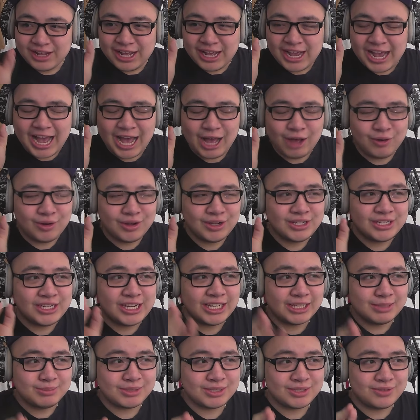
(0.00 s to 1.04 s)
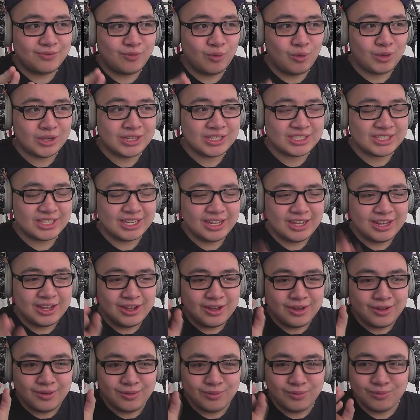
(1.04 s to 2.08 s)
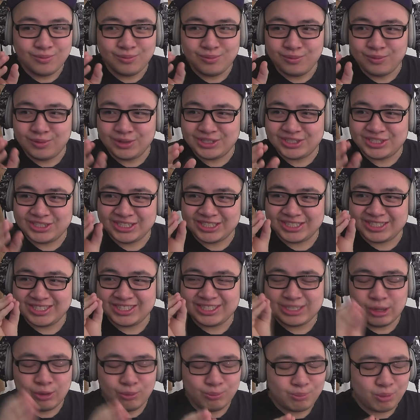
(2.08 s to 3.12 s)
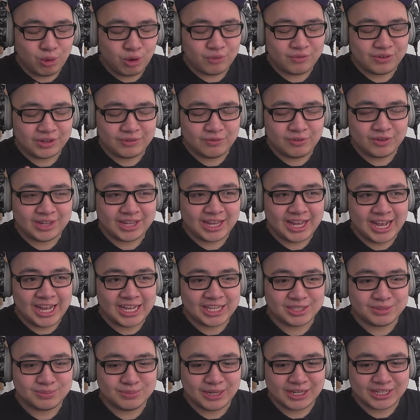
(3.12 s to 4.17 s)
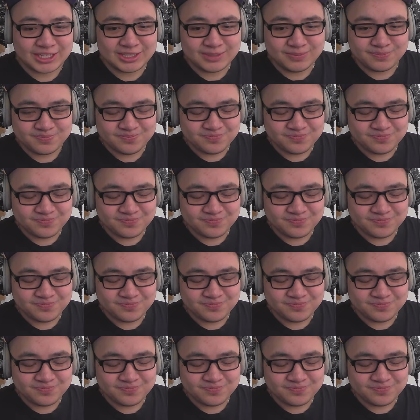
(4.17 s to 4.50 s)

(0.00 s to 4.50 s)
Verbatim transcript: how Enygma's voice was just so perfect for that aspect.